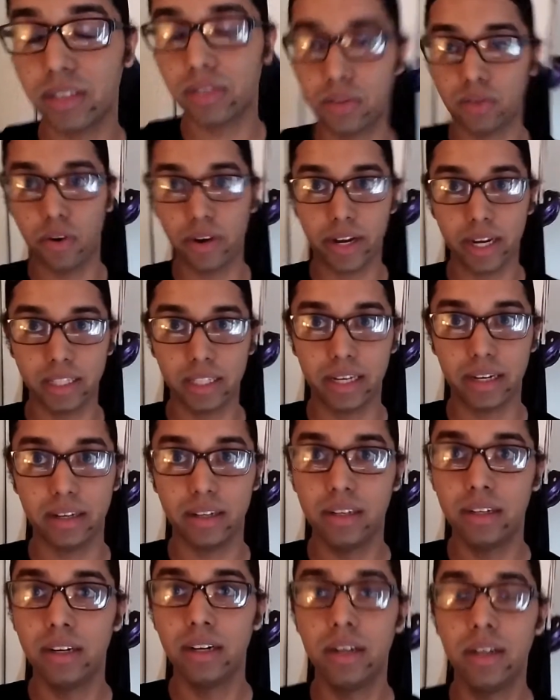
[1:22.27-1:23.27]
So I got that.
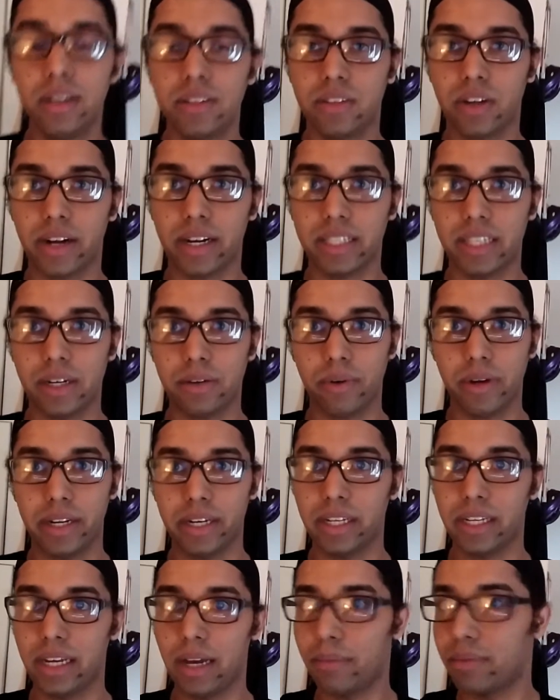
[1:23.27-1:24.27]
So I got that
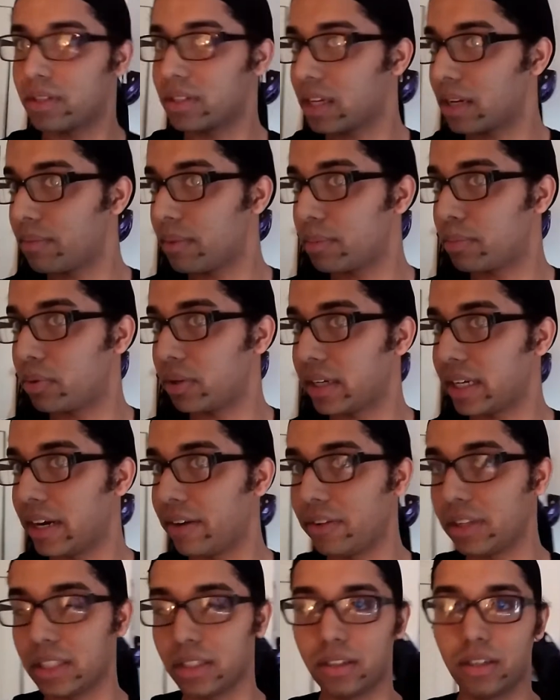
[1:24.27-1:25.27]
ready. I'm just gonna be putting
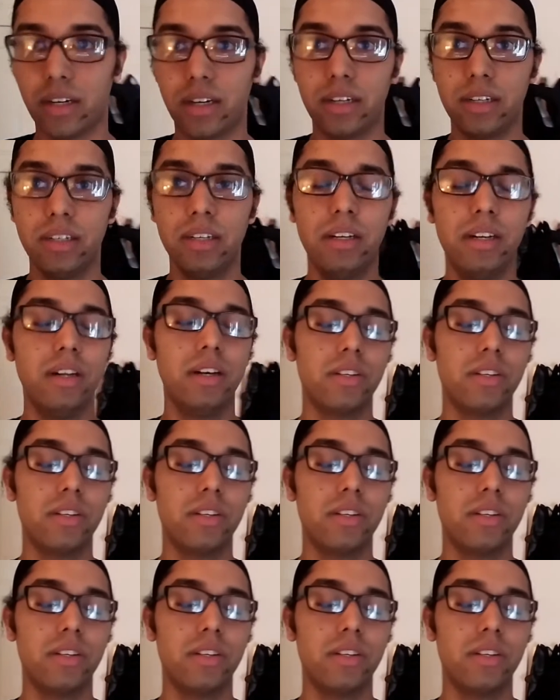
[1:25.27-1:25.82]
everything on.